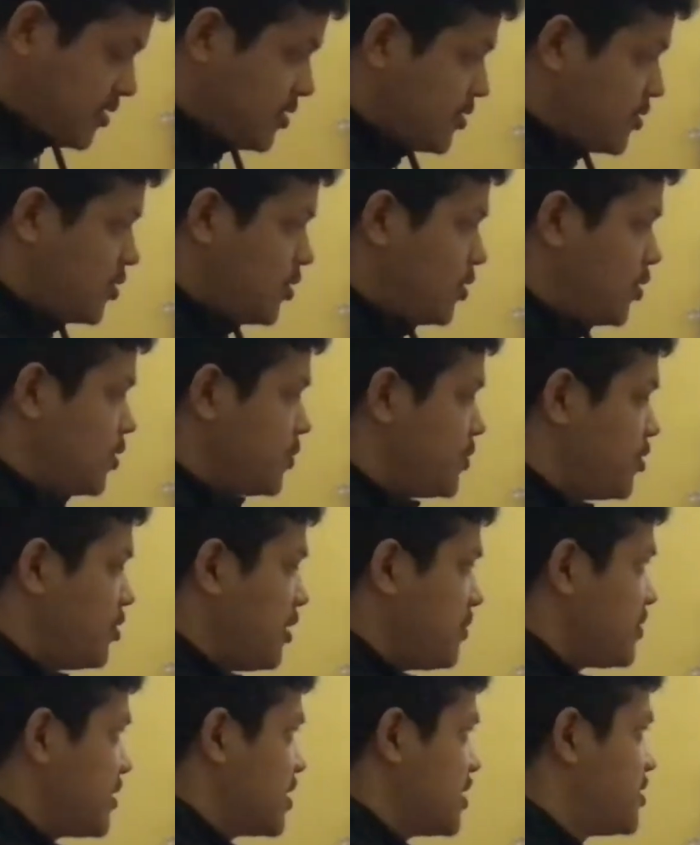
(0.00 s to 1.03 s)
So hope you
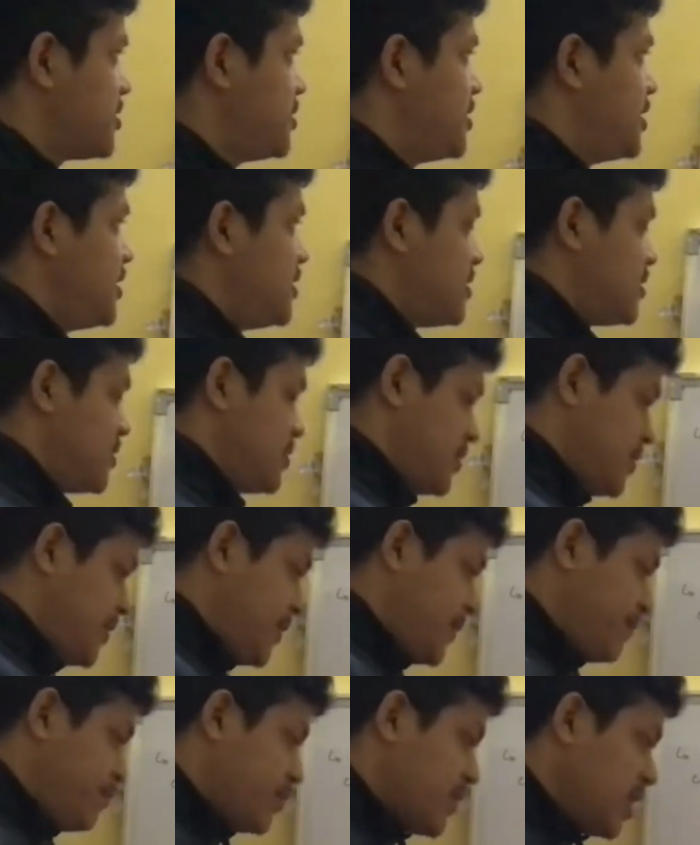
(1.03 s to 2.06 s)
have understood this.
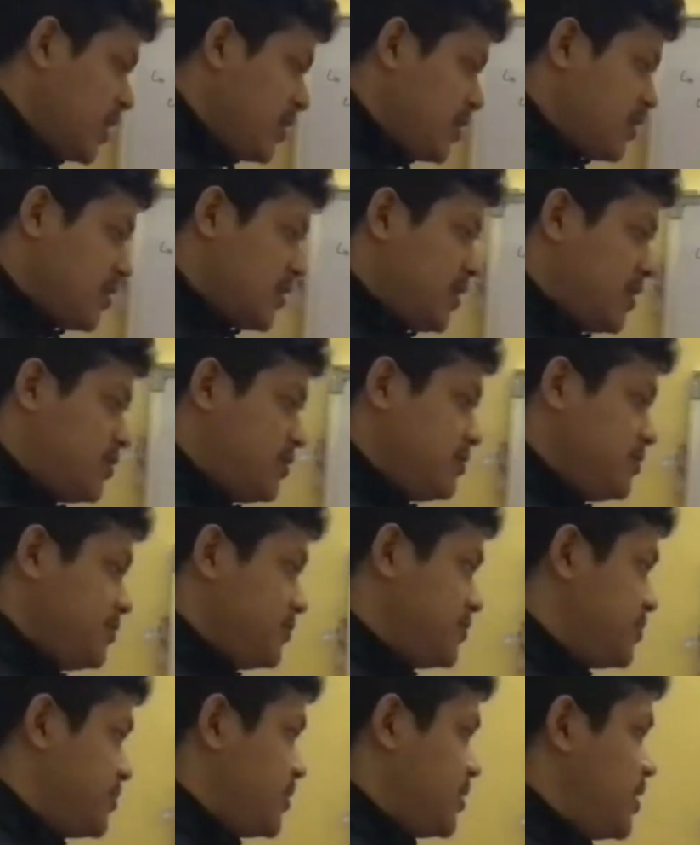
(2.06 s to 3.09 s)
Now
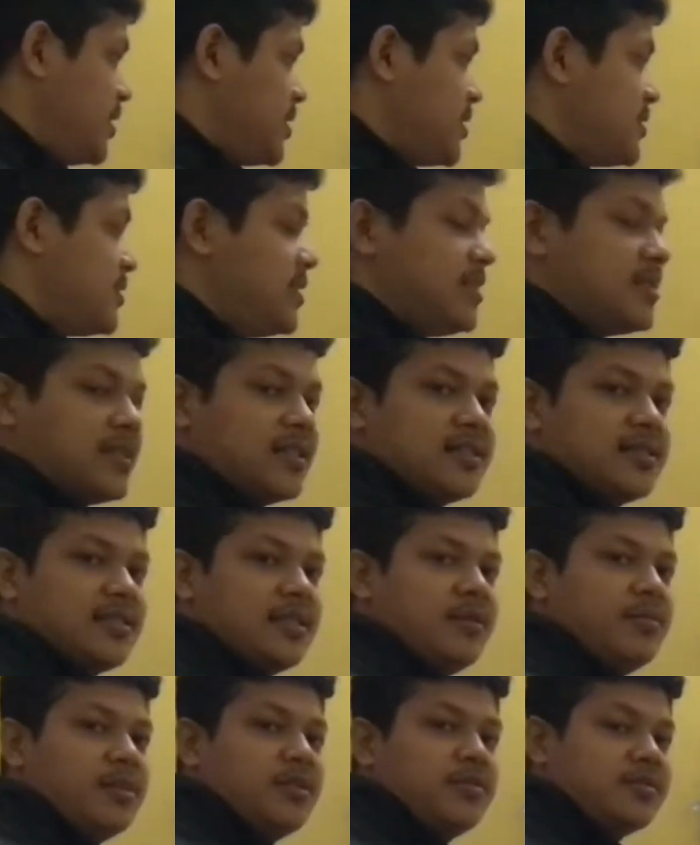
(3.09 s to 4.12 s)
let us discuss
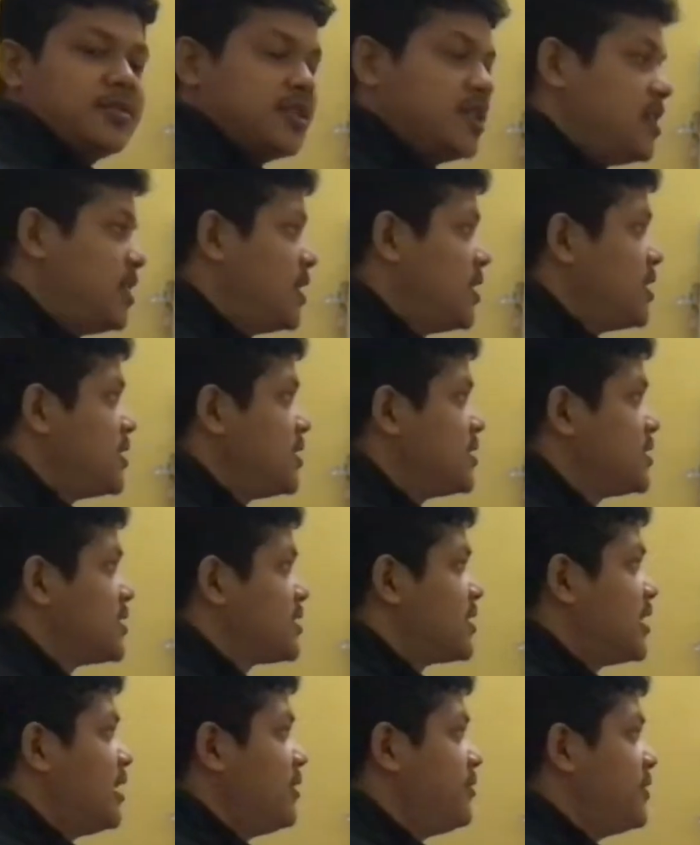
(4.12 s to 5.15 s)
about
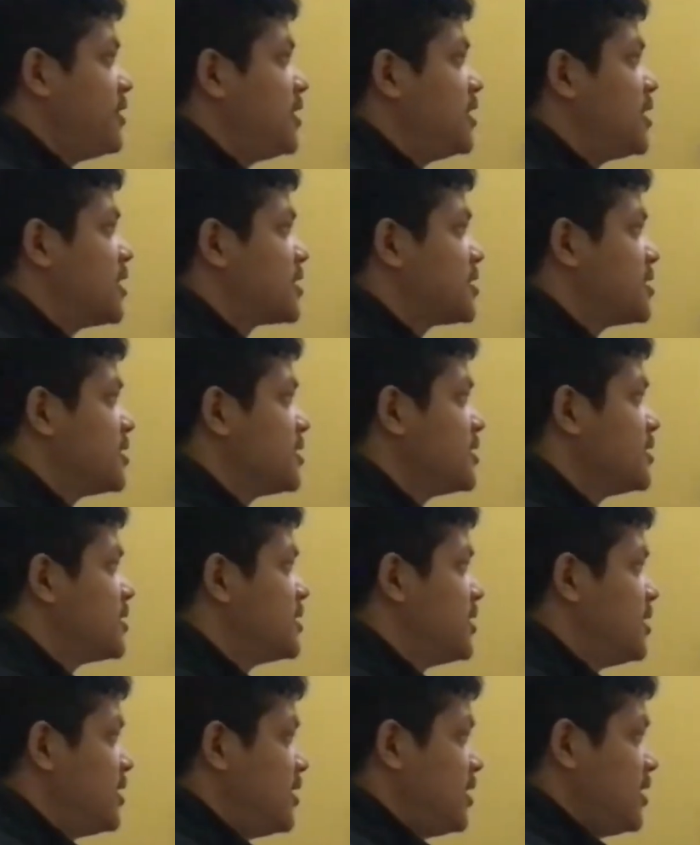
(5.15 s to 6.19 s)
self-induction
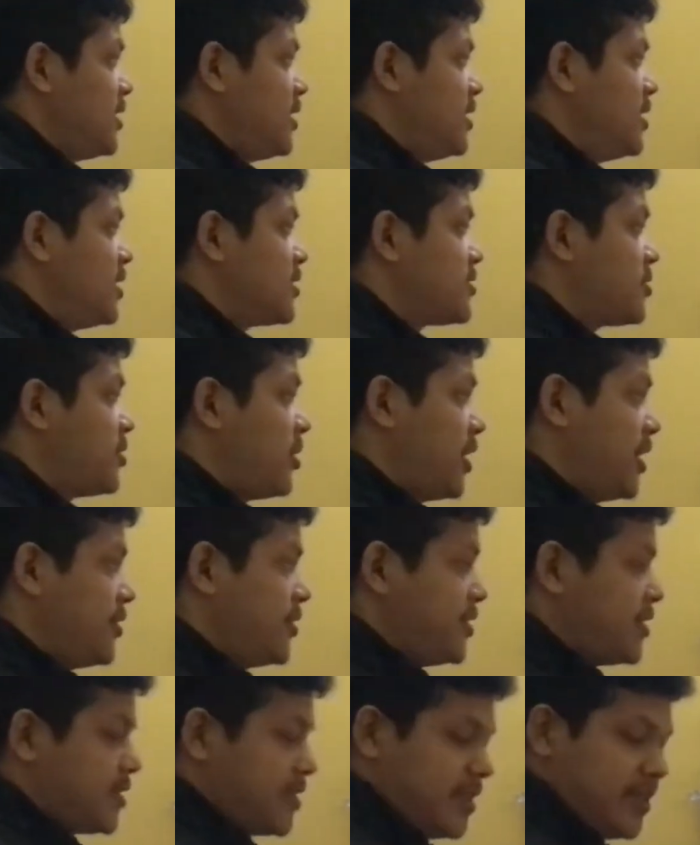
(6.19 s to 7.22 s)
in a
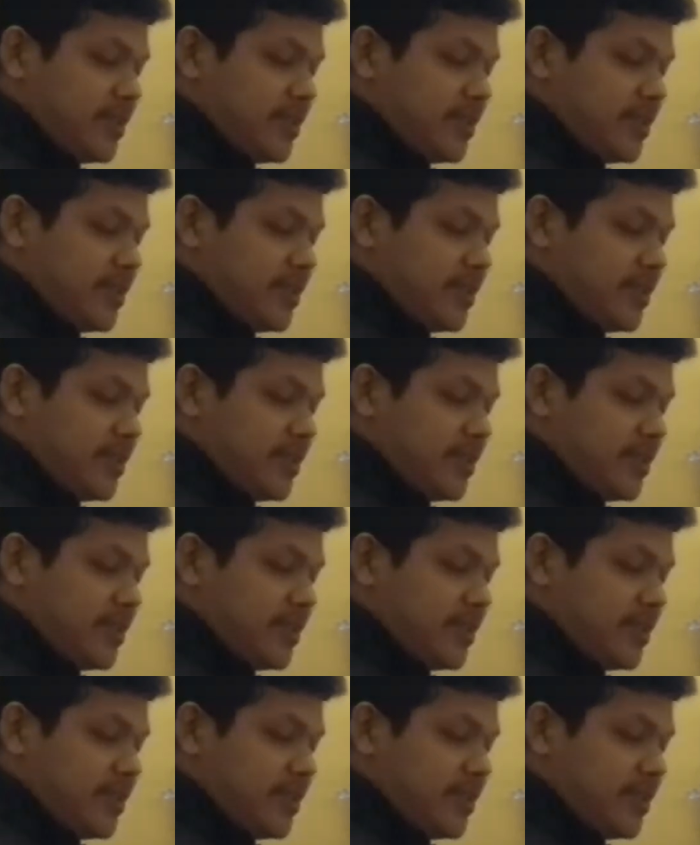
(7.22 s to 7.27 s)
solenoid.